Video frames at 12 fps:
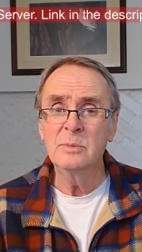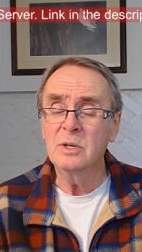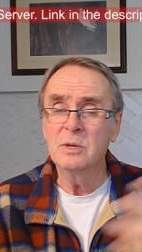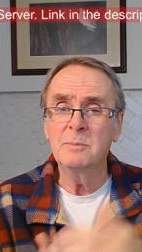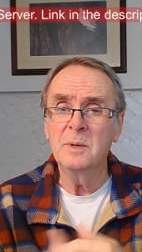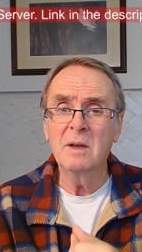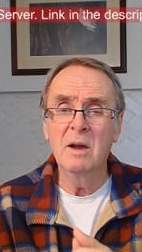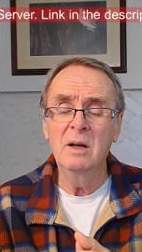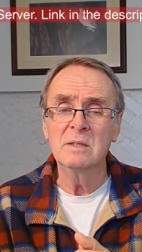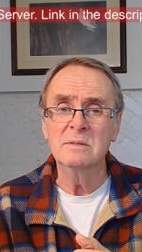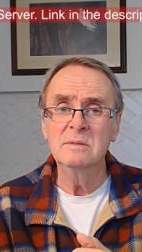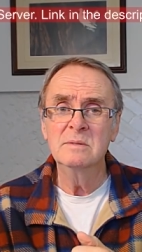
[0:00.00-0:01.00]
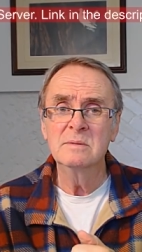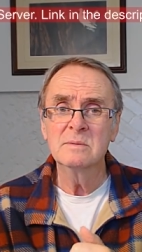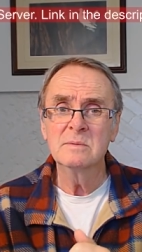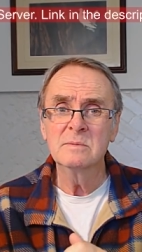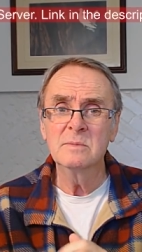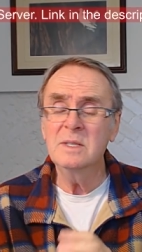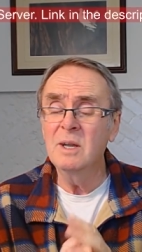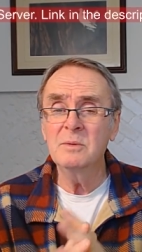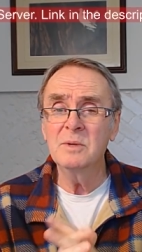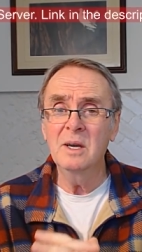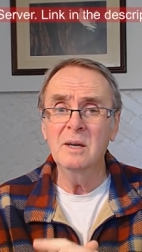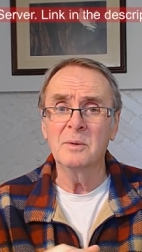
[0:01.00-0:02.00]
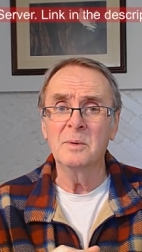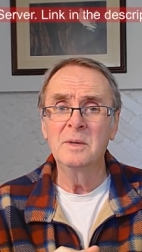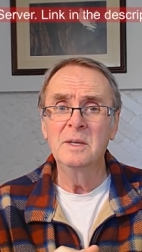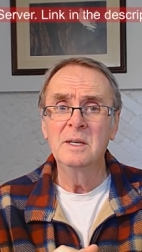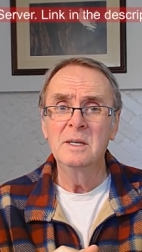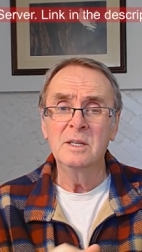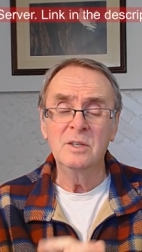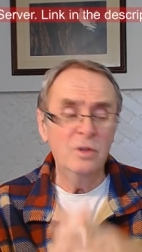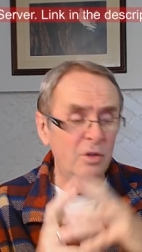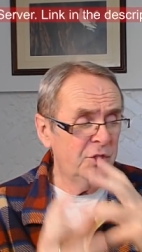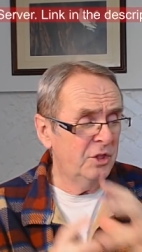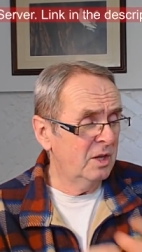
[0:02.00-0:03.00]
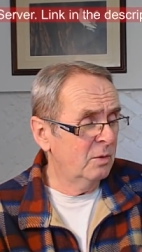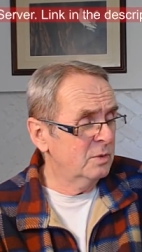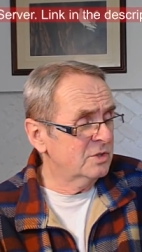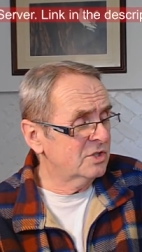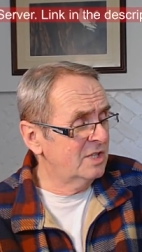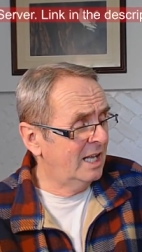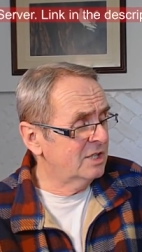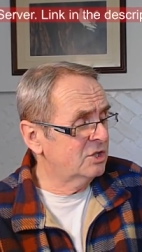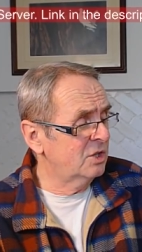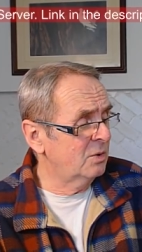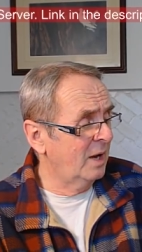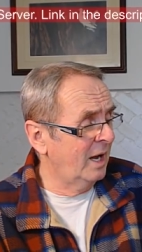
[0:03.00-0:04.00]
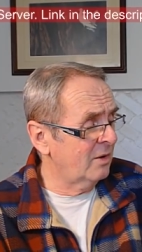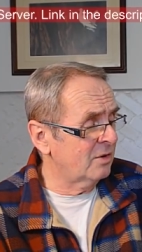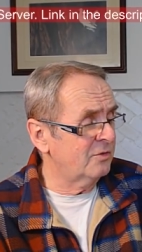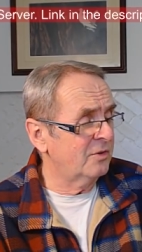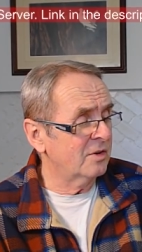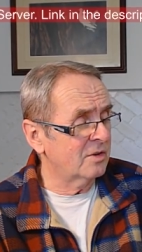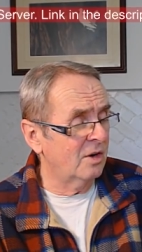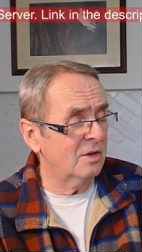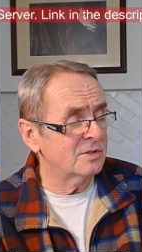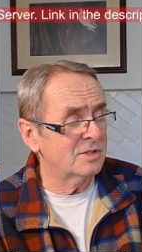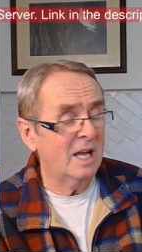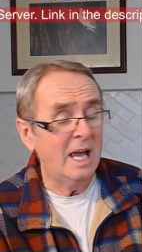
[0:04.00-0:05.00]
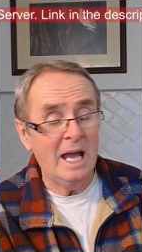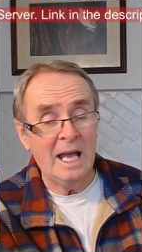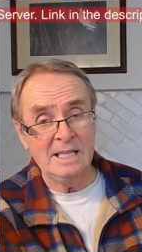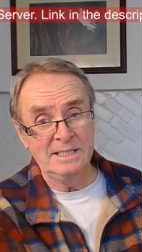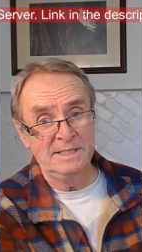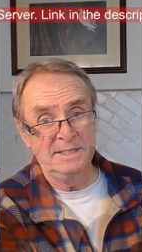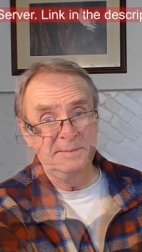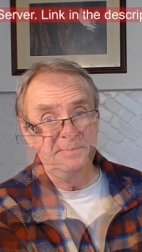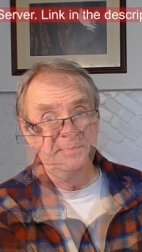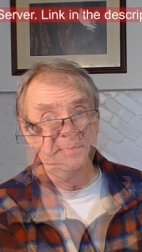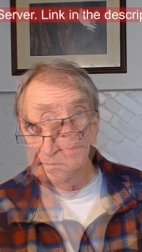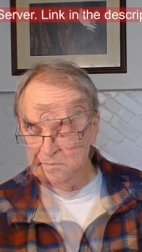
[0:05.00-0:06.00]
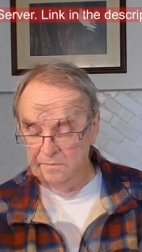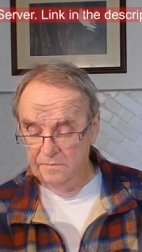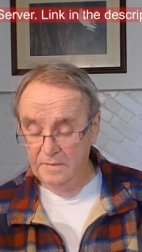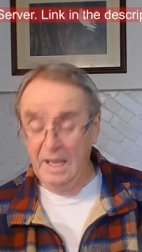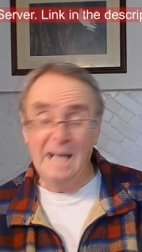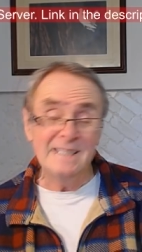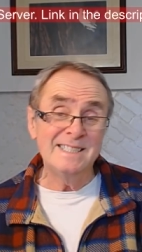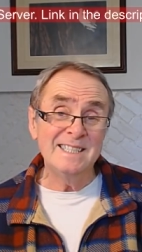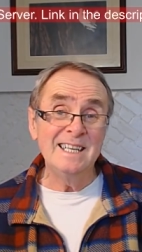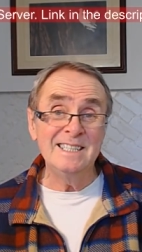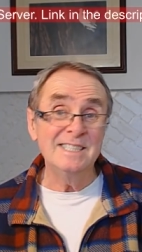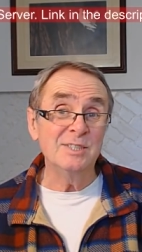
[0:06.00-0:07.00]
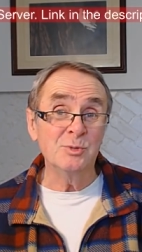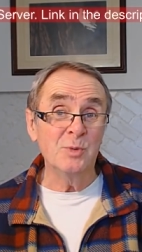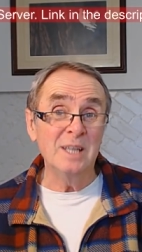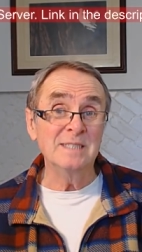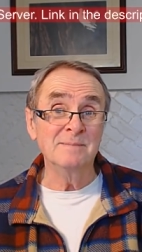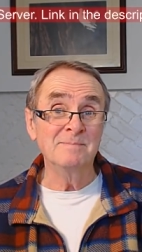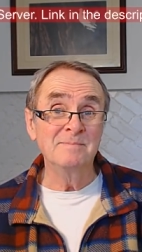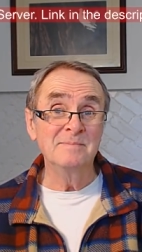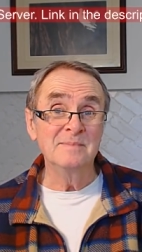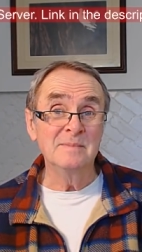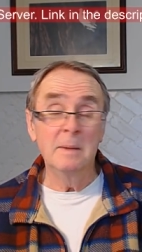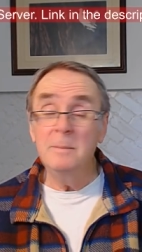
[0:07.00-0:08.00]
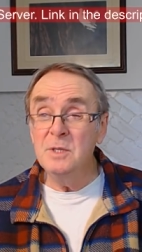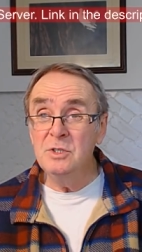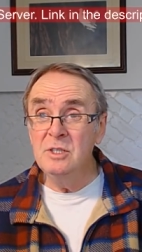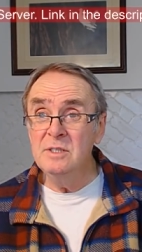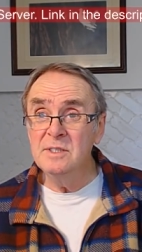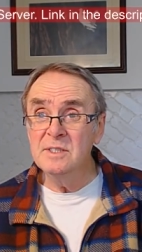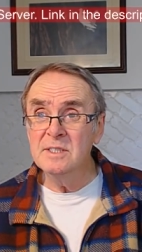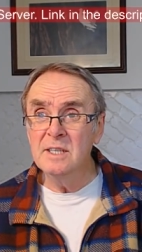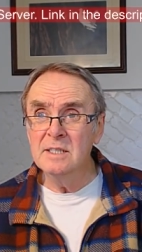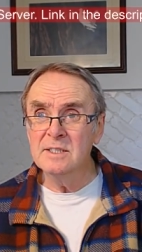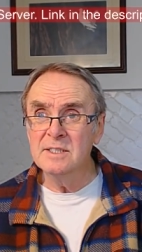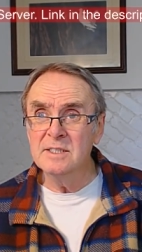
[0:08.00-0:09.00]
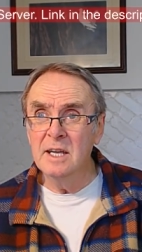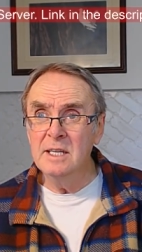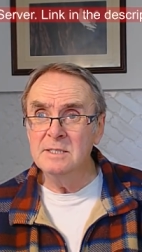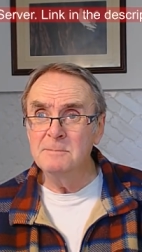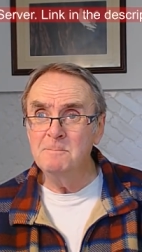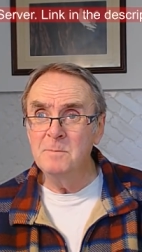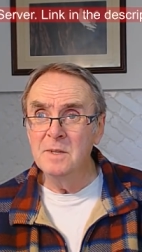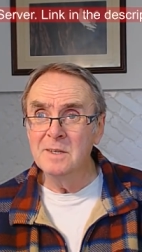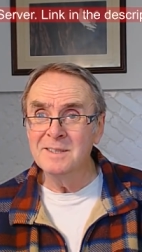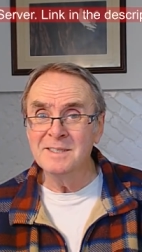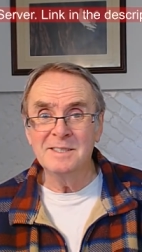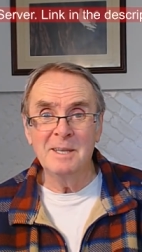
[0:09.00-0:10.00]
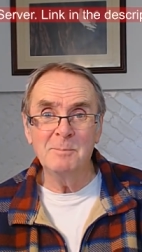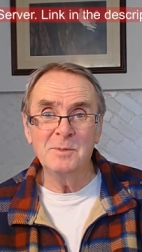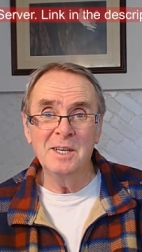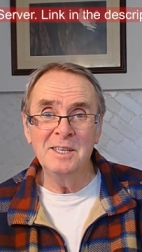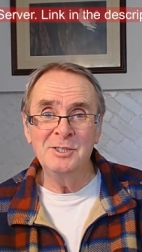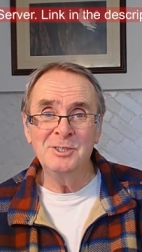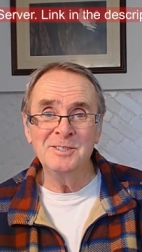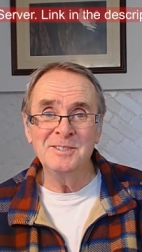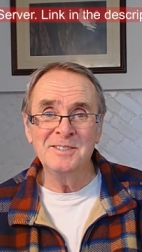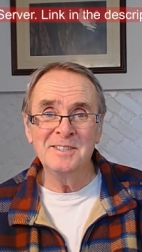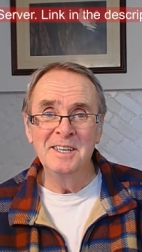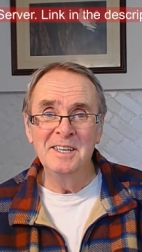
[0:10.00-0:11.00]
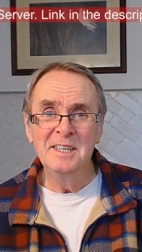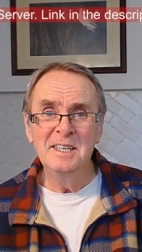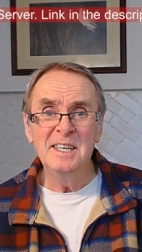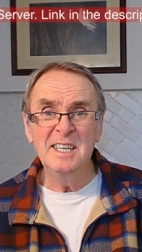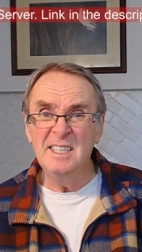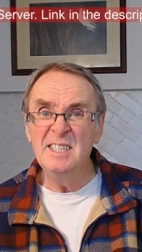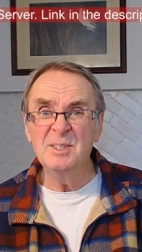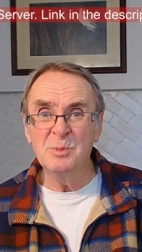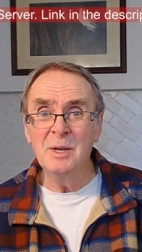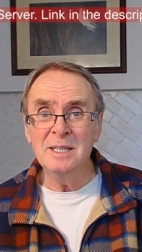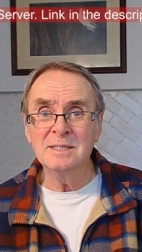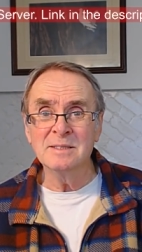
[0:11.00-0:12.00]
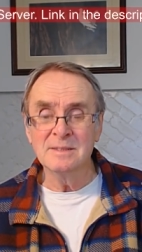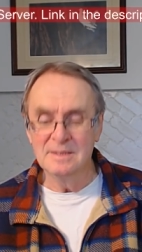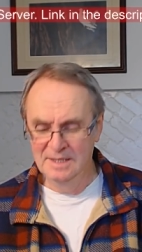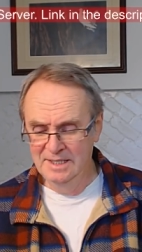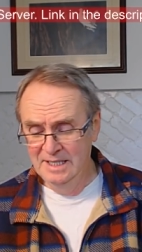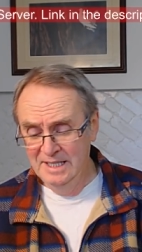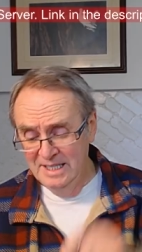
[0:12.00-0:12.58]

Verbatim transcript: We could be gone. We don't know. Nothing will snatch you out of God's hand as it is written. Remember, Jesus said to Satan and the temptations, It is written.